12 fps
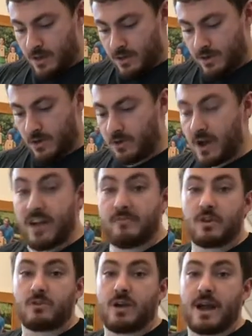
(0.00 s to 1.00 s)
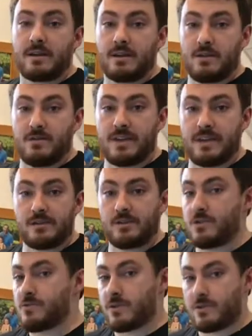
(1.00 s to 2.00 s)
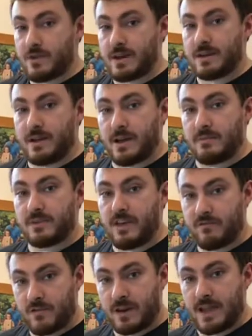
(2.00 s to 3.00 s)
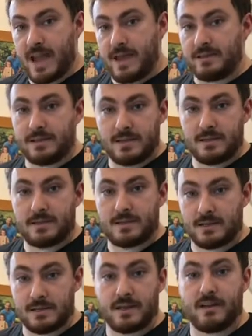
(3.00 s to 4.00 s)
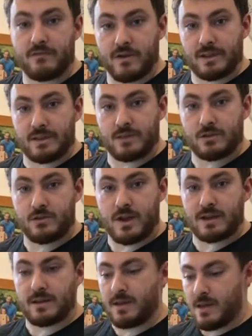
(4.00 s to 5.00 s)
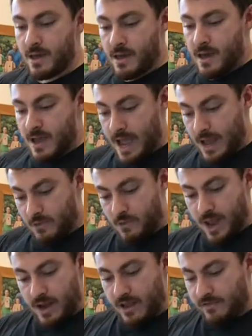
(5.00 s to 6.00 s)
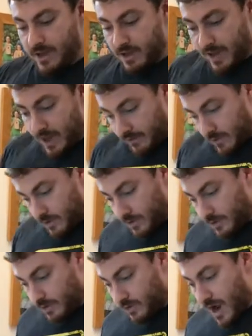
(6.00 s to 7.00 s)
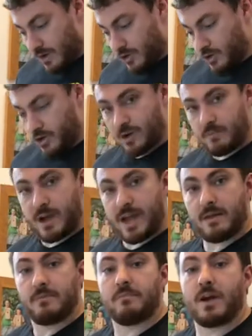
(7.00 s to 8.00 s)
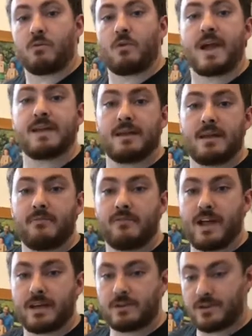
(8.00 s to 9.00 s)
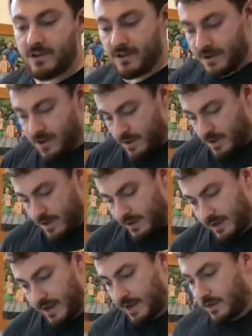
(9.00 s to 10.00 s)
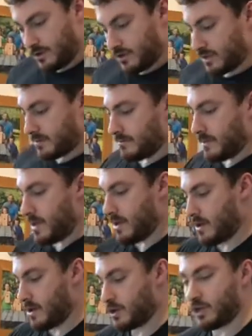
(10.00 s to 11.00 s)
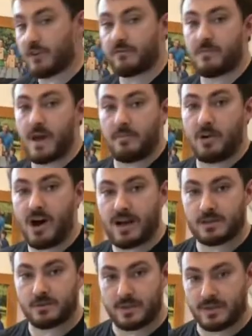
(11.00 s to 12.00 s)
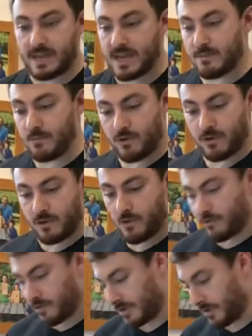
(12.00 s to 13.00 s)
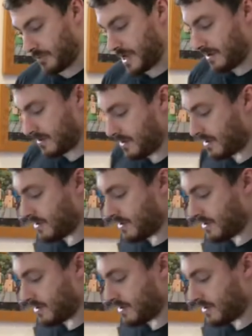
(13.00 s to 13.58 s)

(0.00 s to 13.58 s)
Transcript: So I've been trying to do this two or three times every day since discovering this trick. And when I feel I have a good stretch on my right hip flexor, then I can just shift my box with the keyboard over a little bit